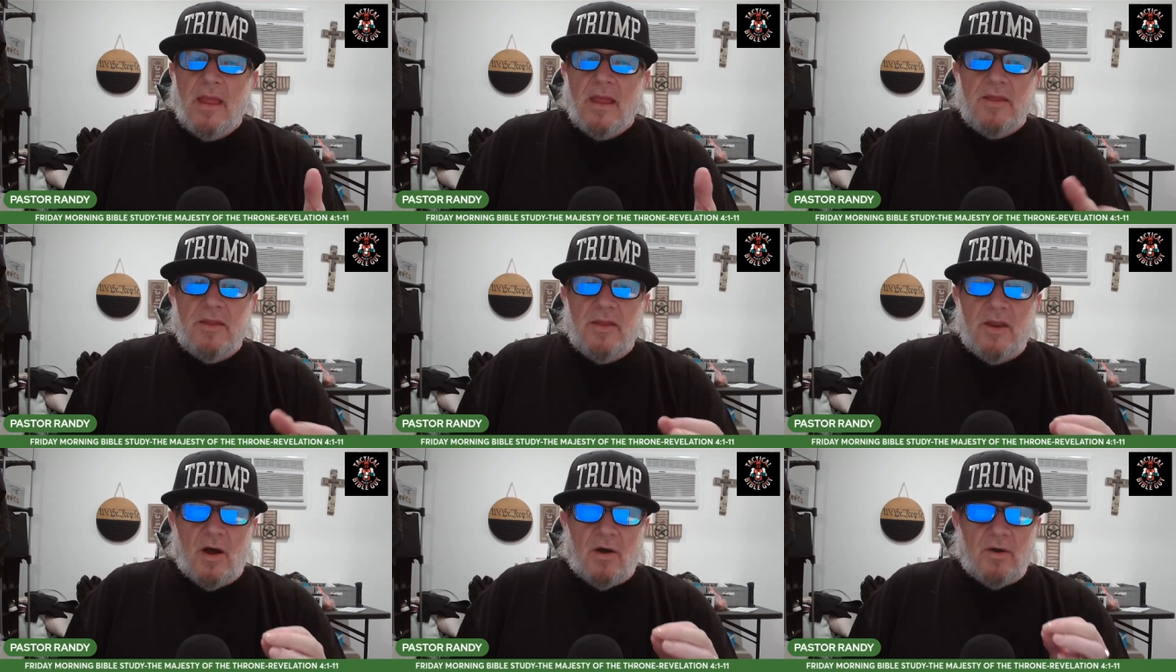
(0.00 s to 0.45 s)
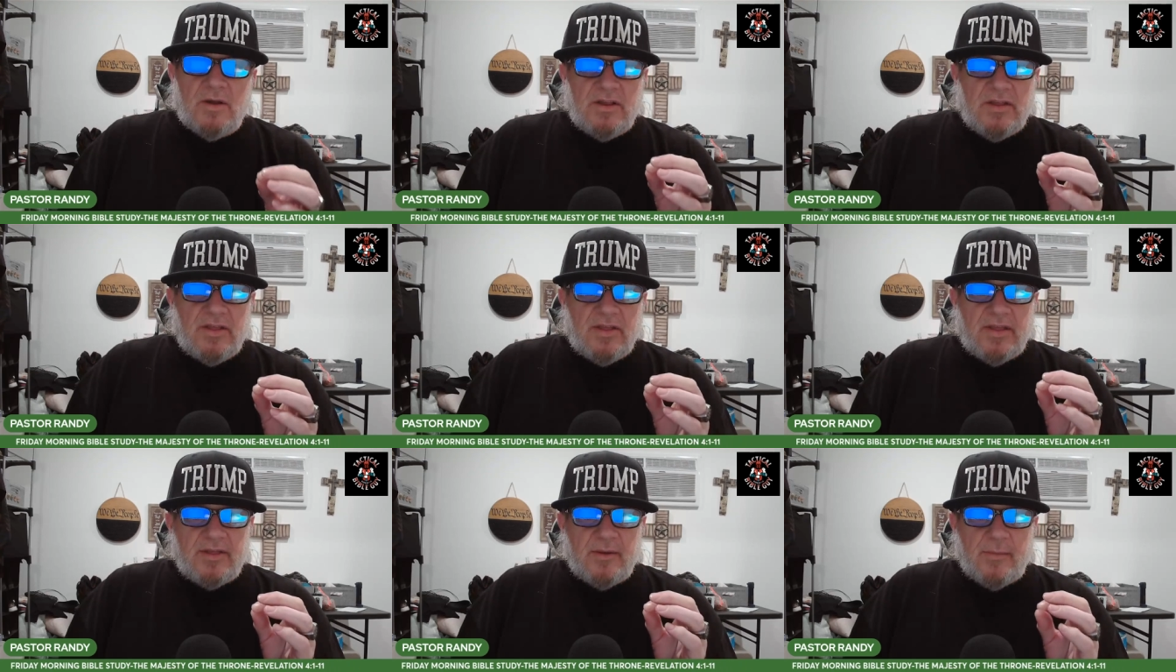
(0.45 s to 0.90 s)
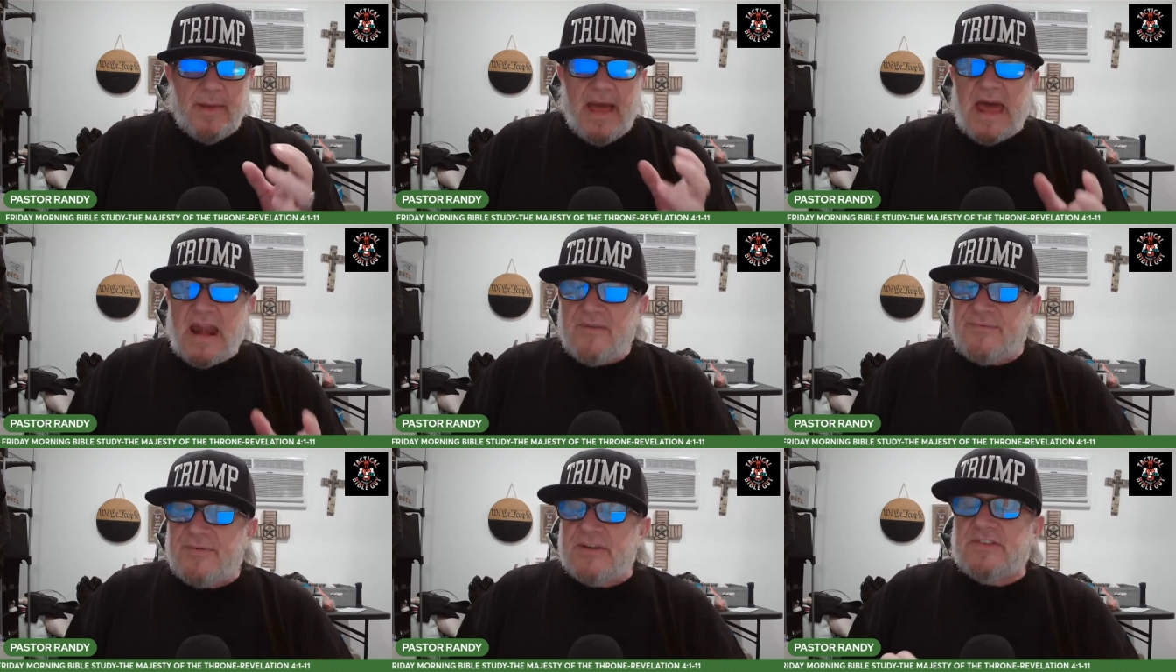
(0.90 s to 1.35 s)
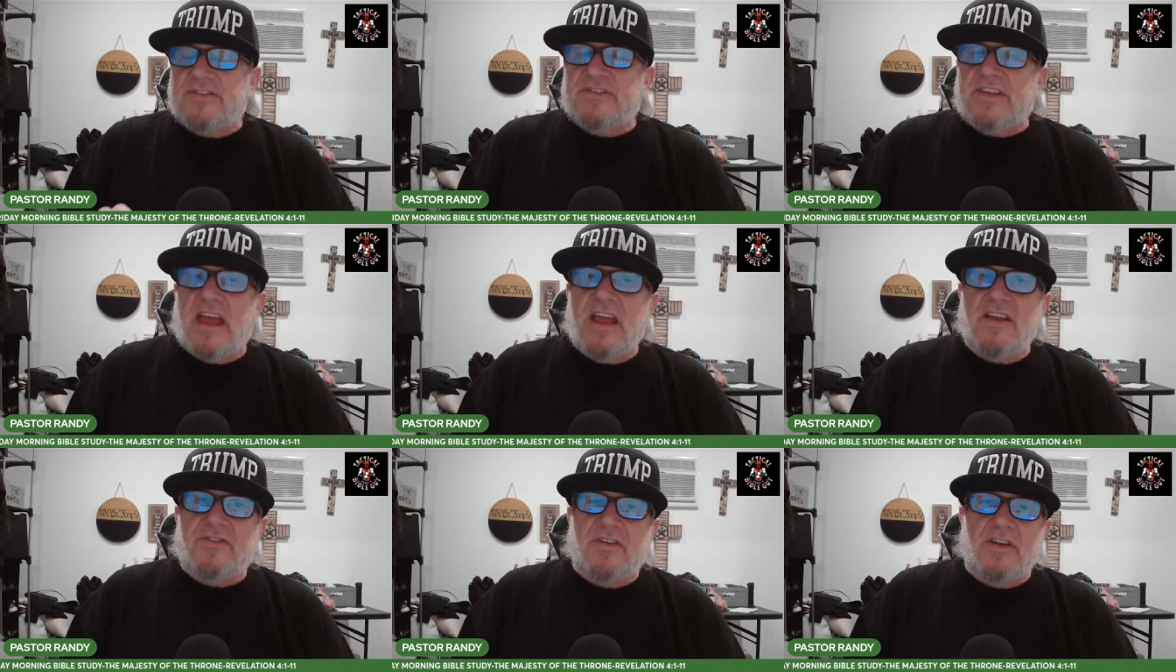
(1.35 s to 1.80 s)
You know, the
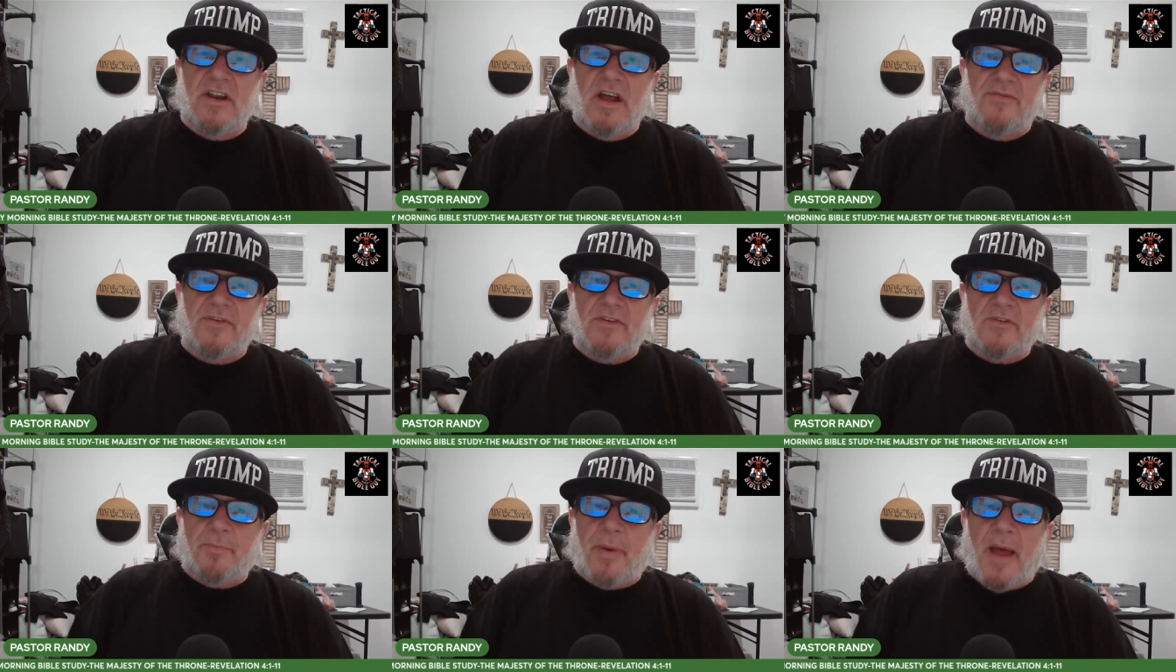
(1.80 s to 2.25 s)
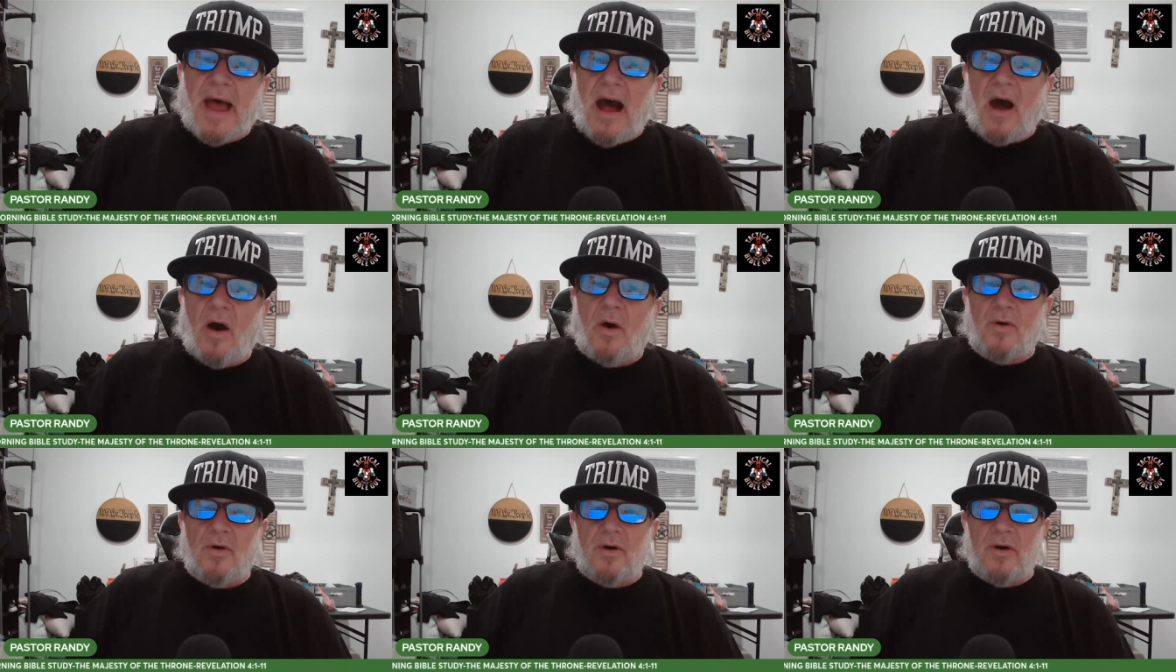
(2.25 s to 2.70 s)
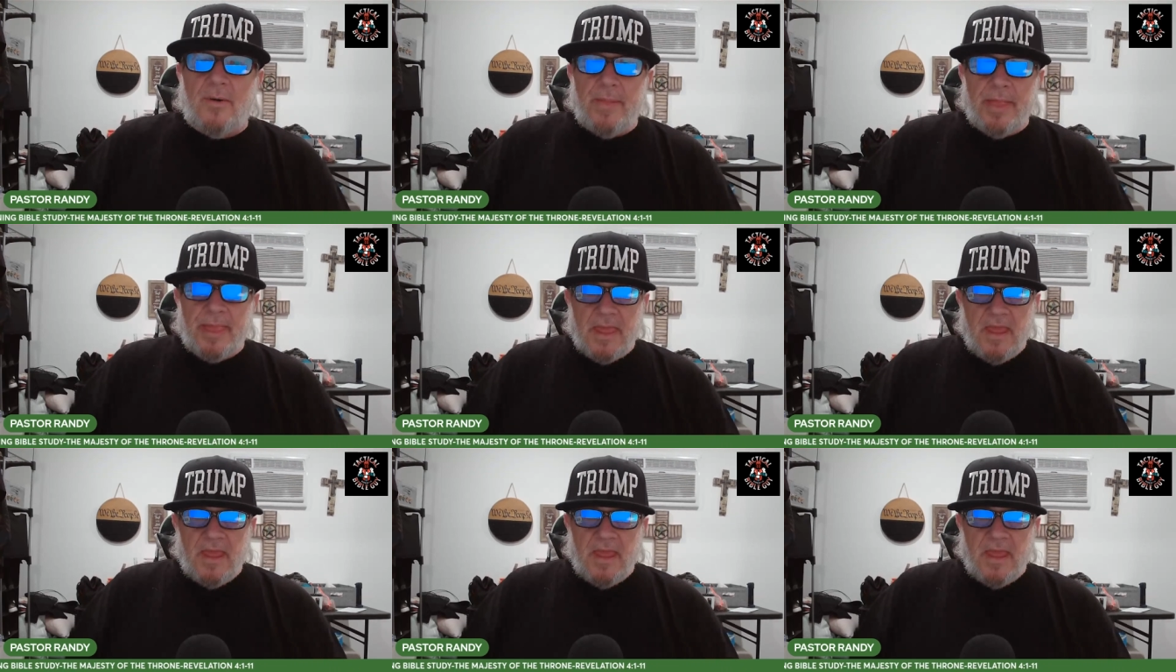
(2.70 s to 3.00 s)
manifestation of his power